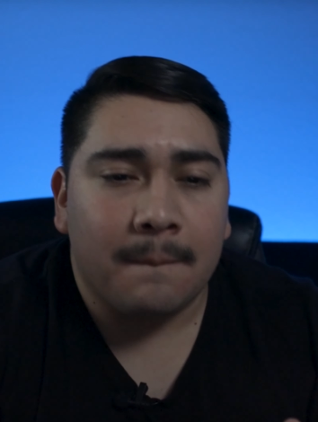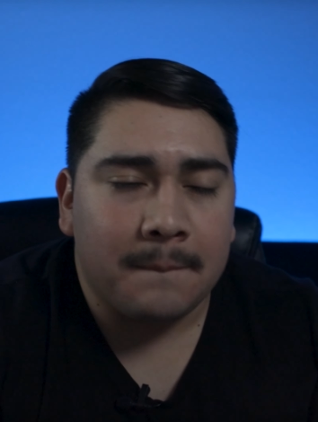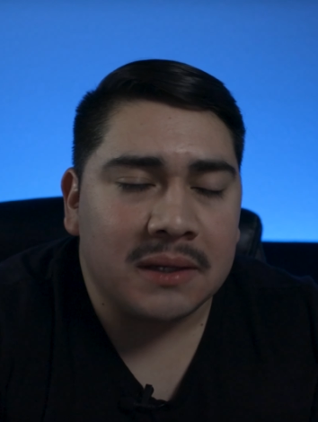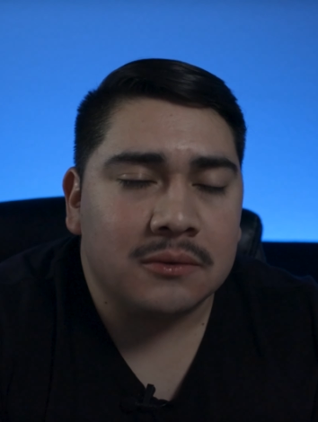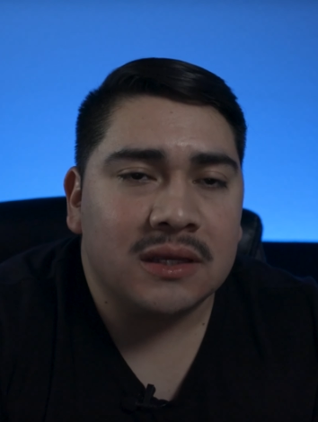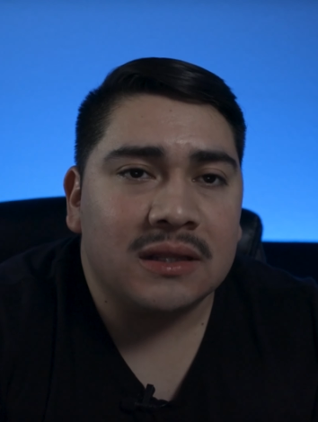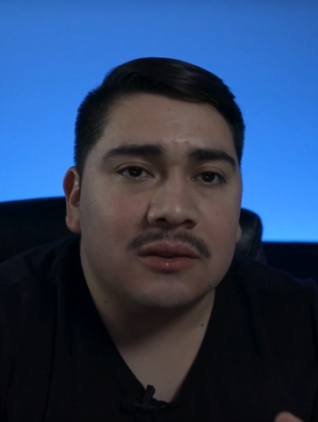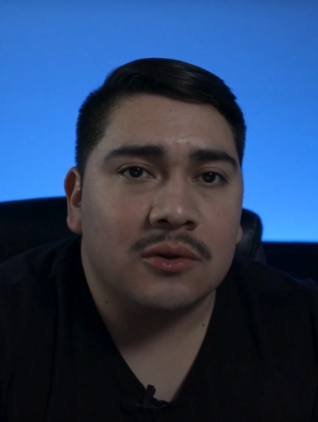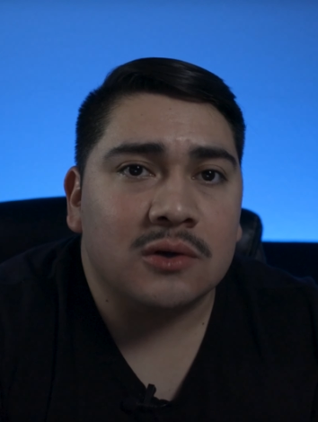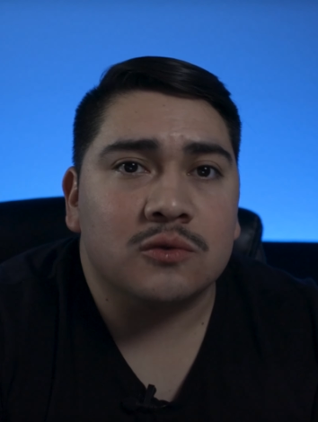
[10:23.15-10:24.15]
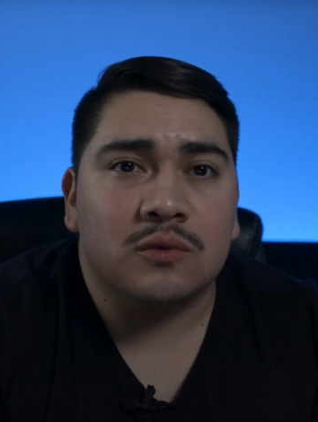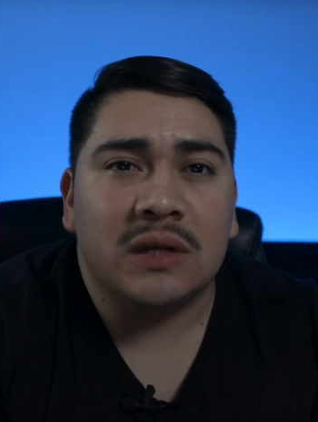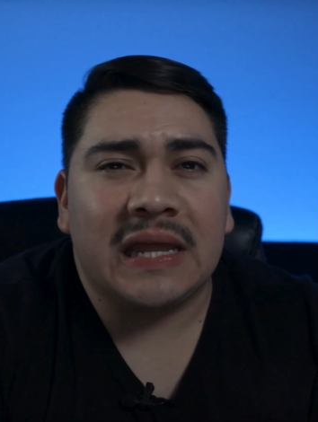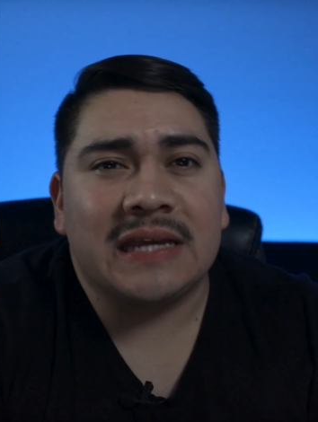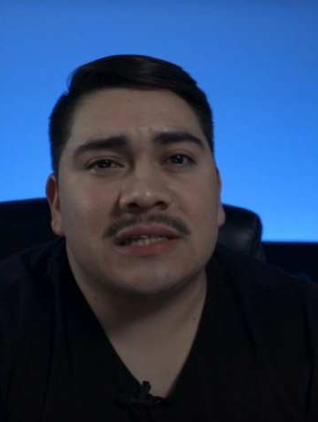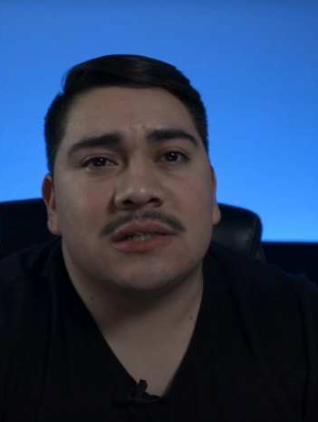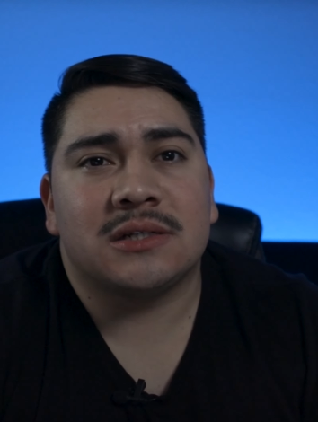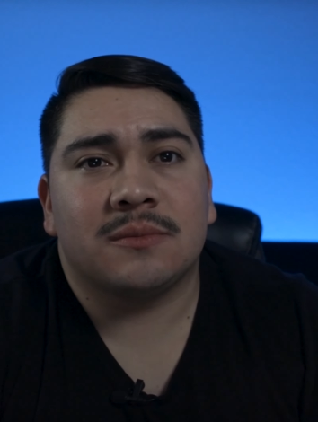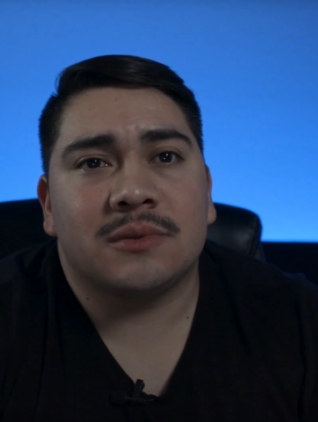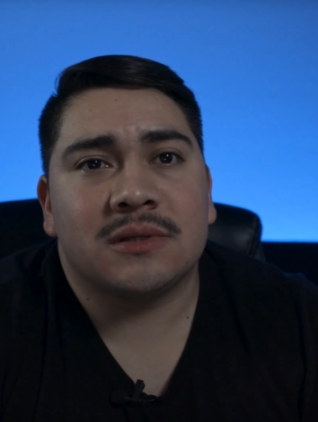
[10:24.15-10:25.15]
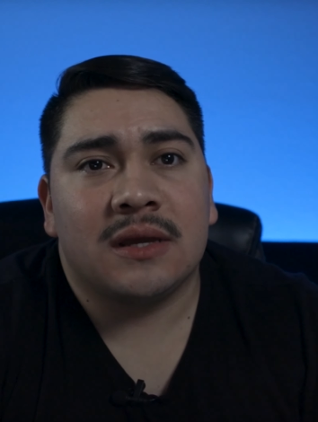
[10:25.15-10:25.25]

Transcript: building those relationships.